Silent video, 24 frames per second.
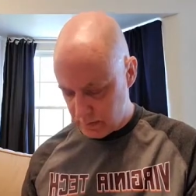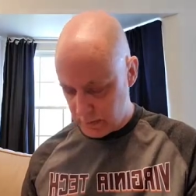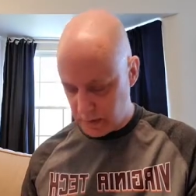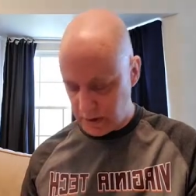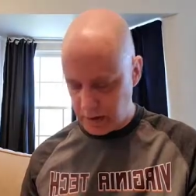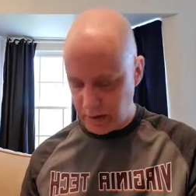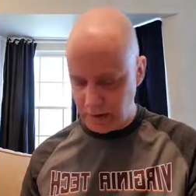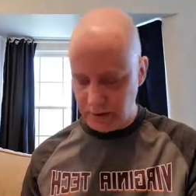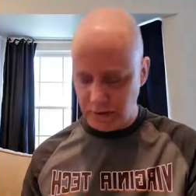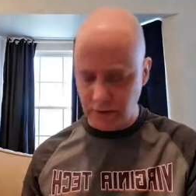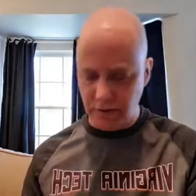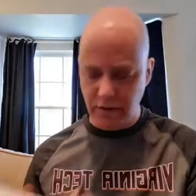
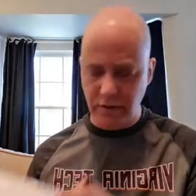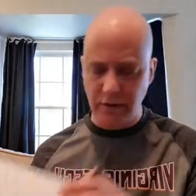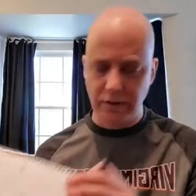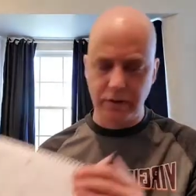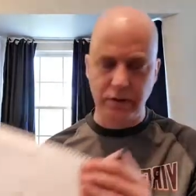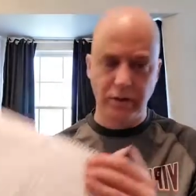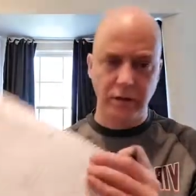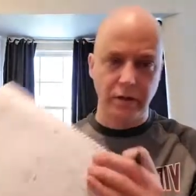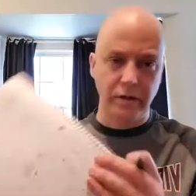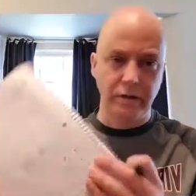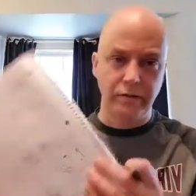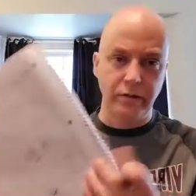Okay, so
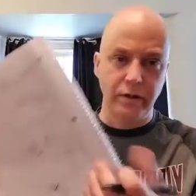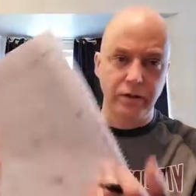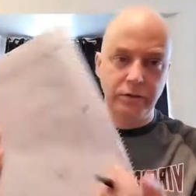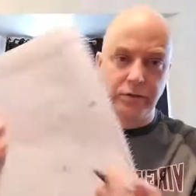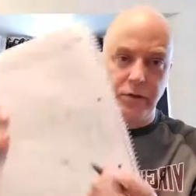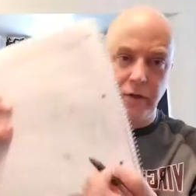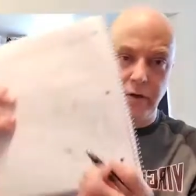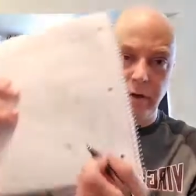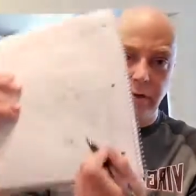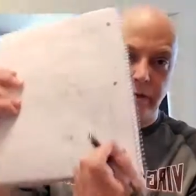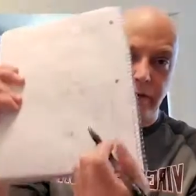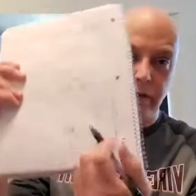
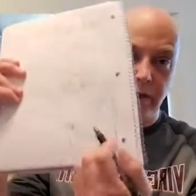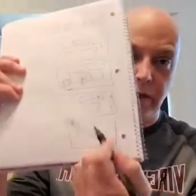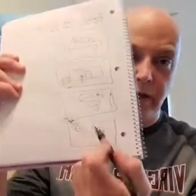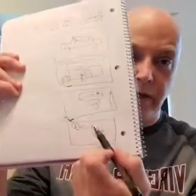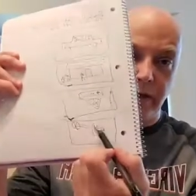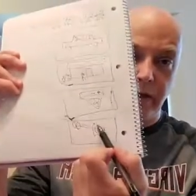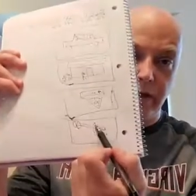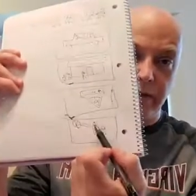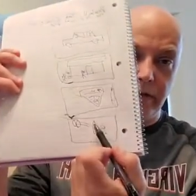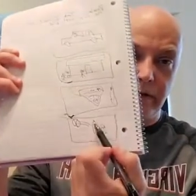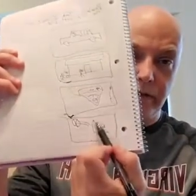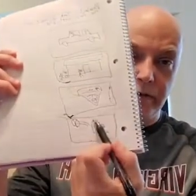
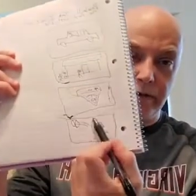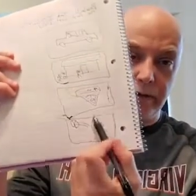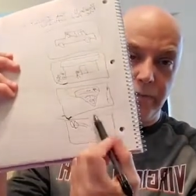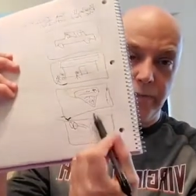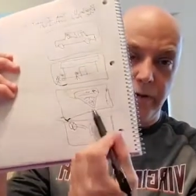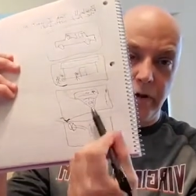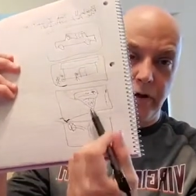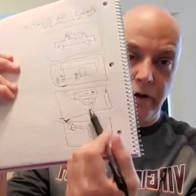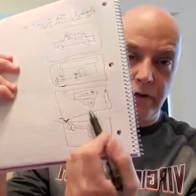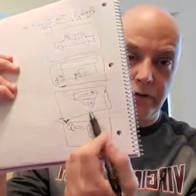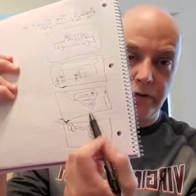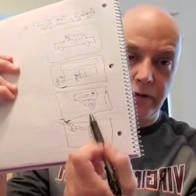there's the
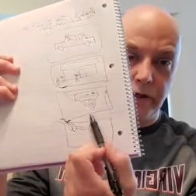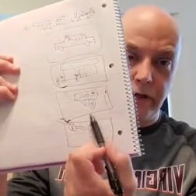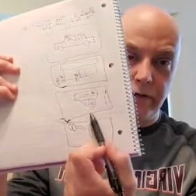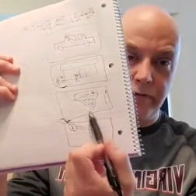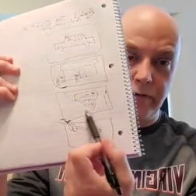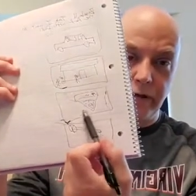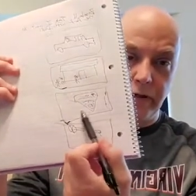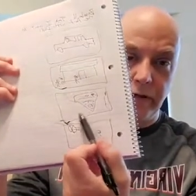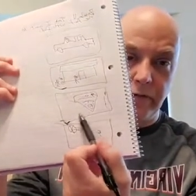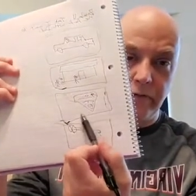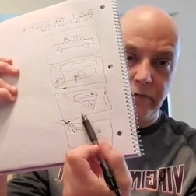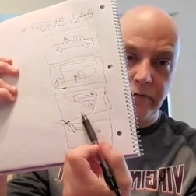ball
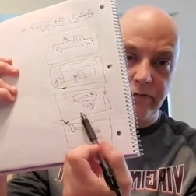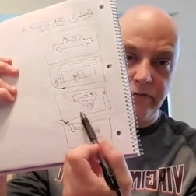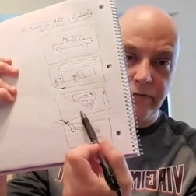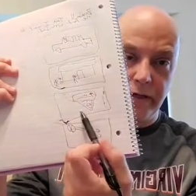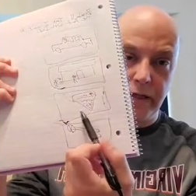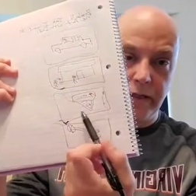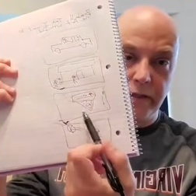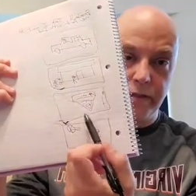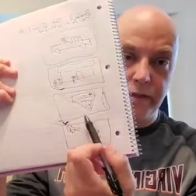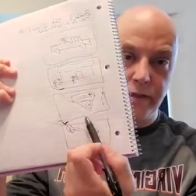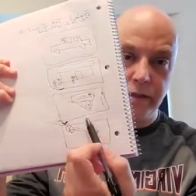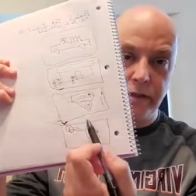traveling over the
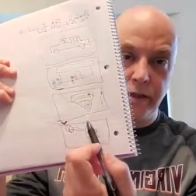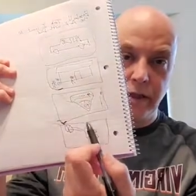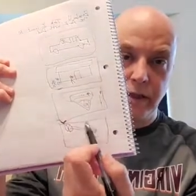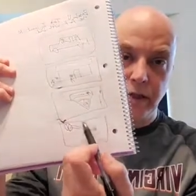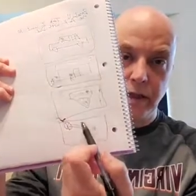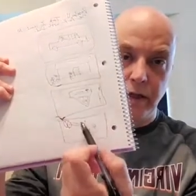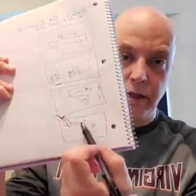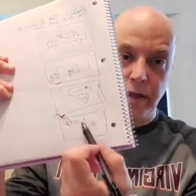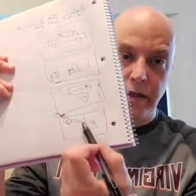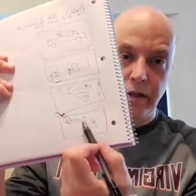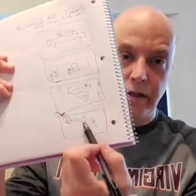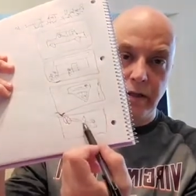fence.
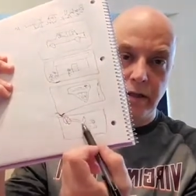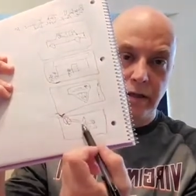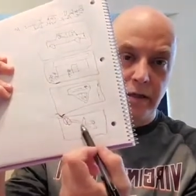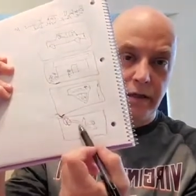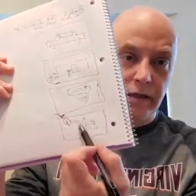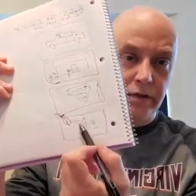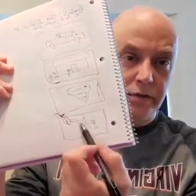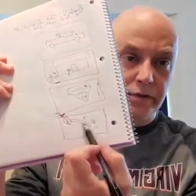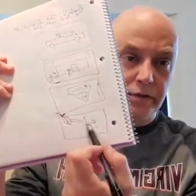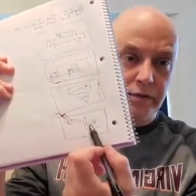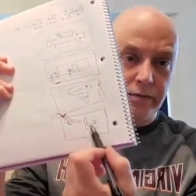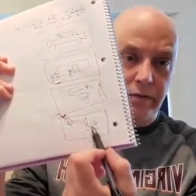
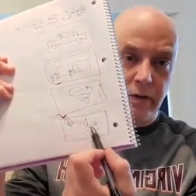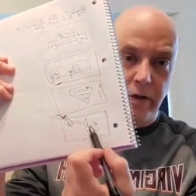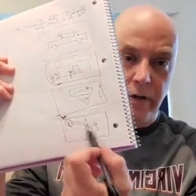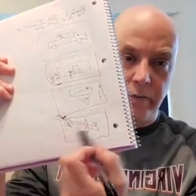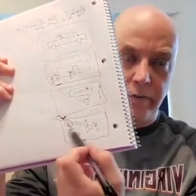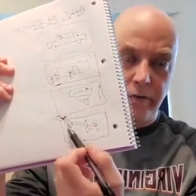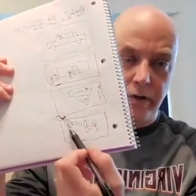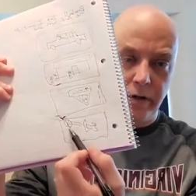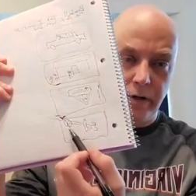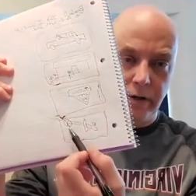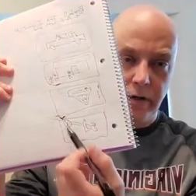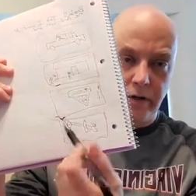There's
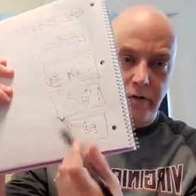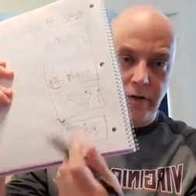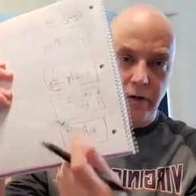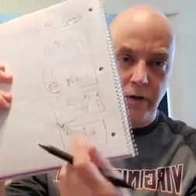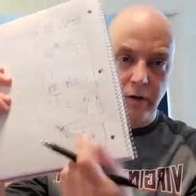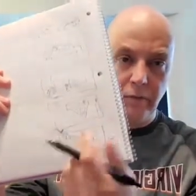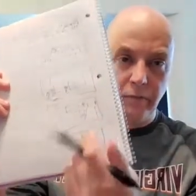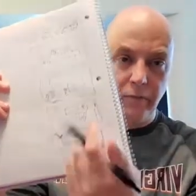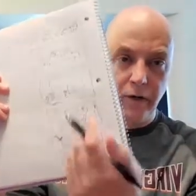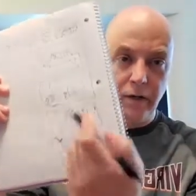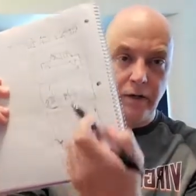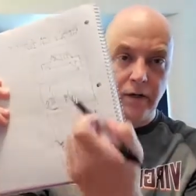Harper hitting the
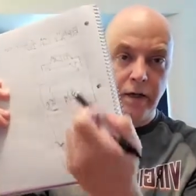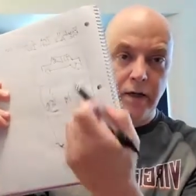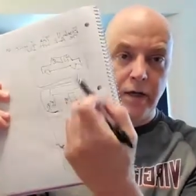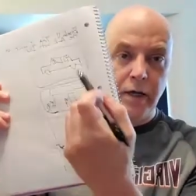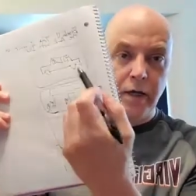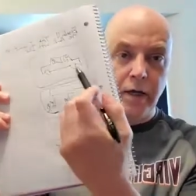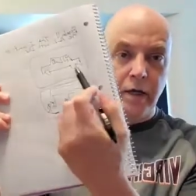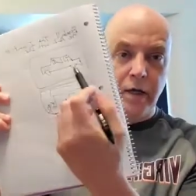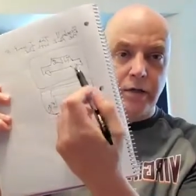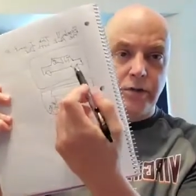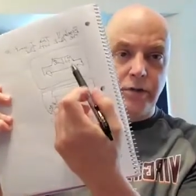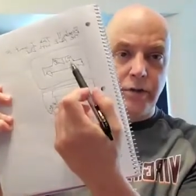home run.
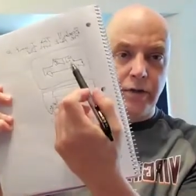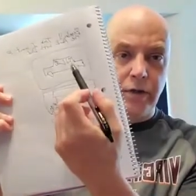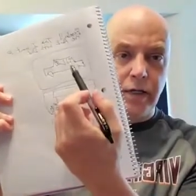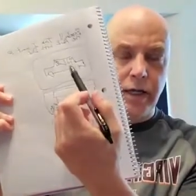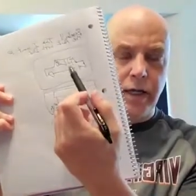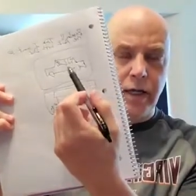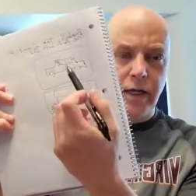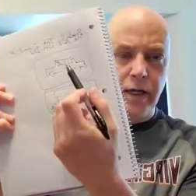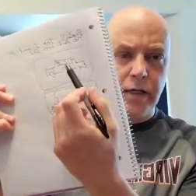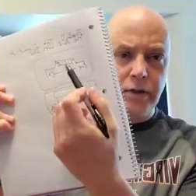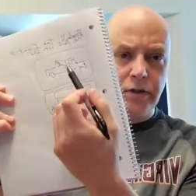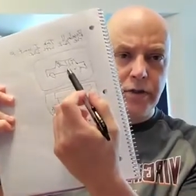So
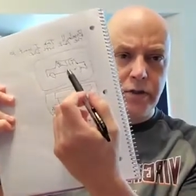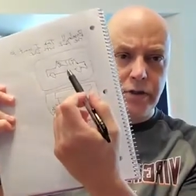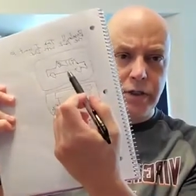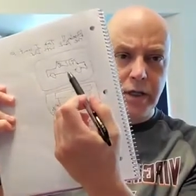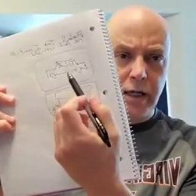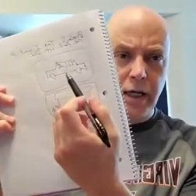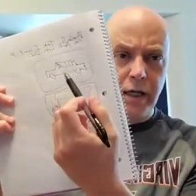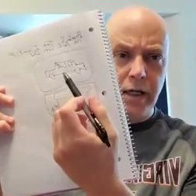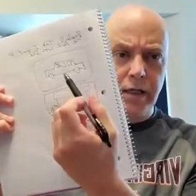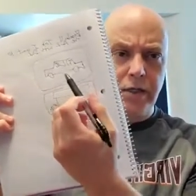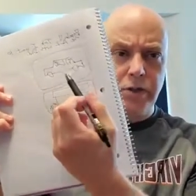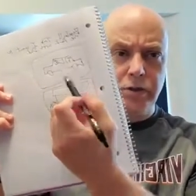again, just to
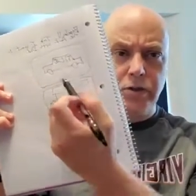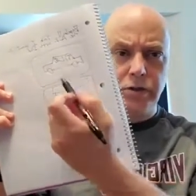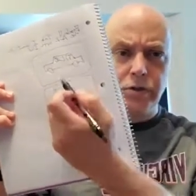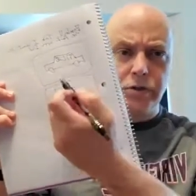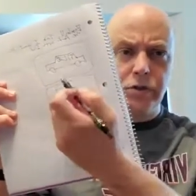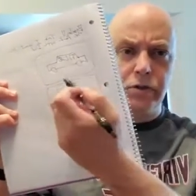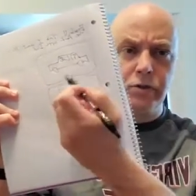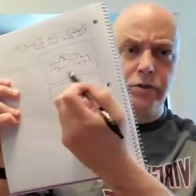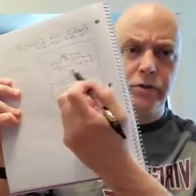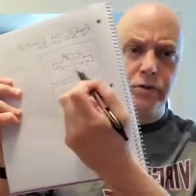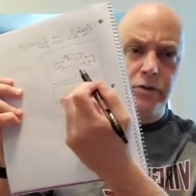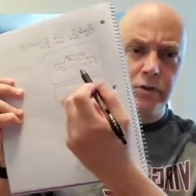kind of get your
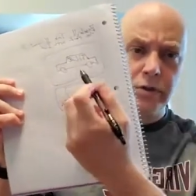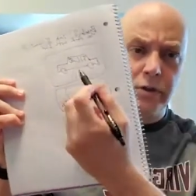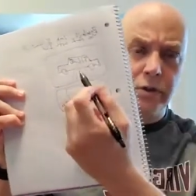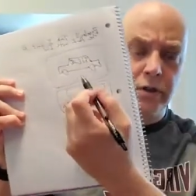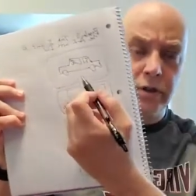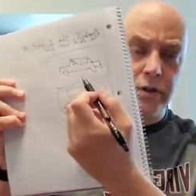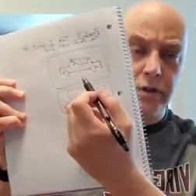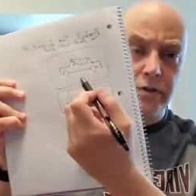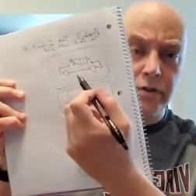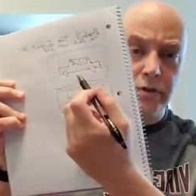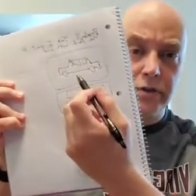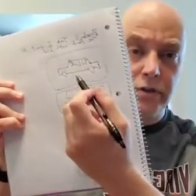students
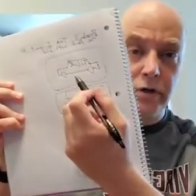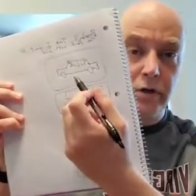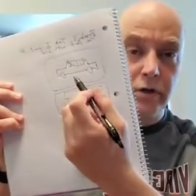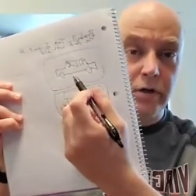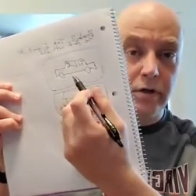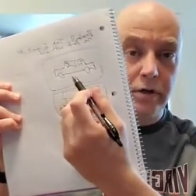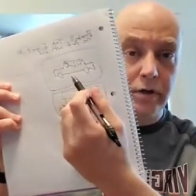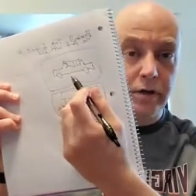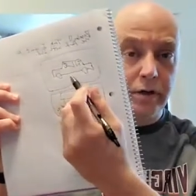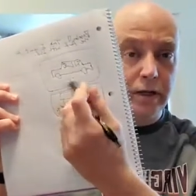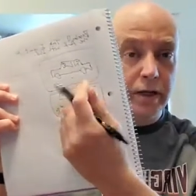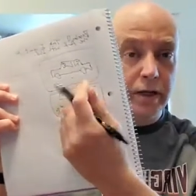started, and